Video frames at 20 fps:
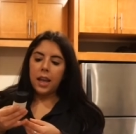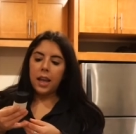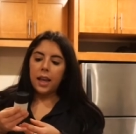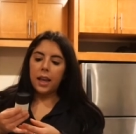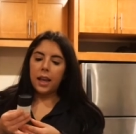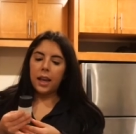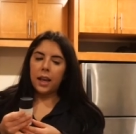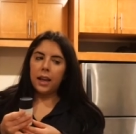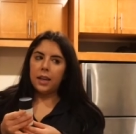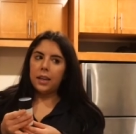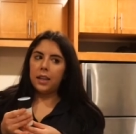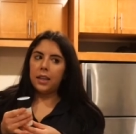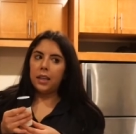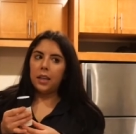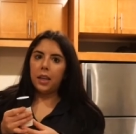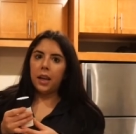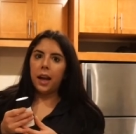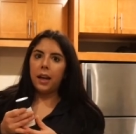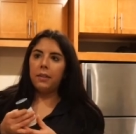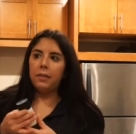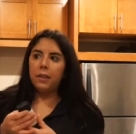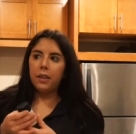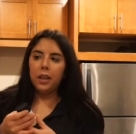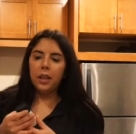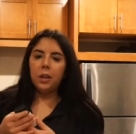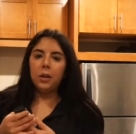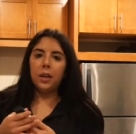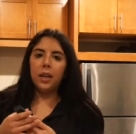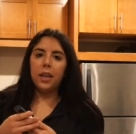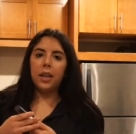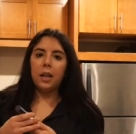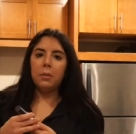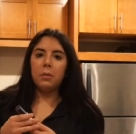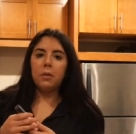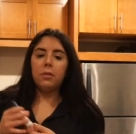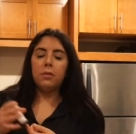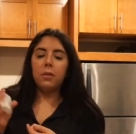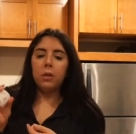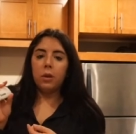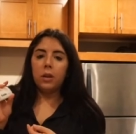and I feel like you could get up
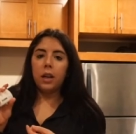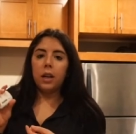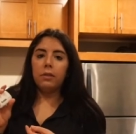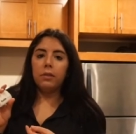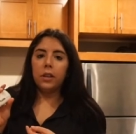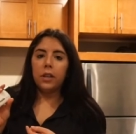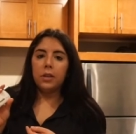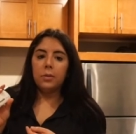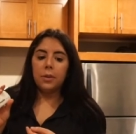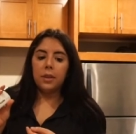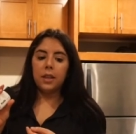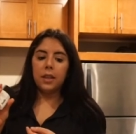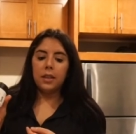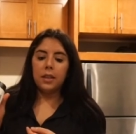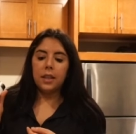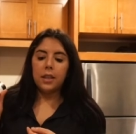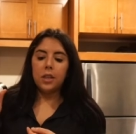to full coverage with this.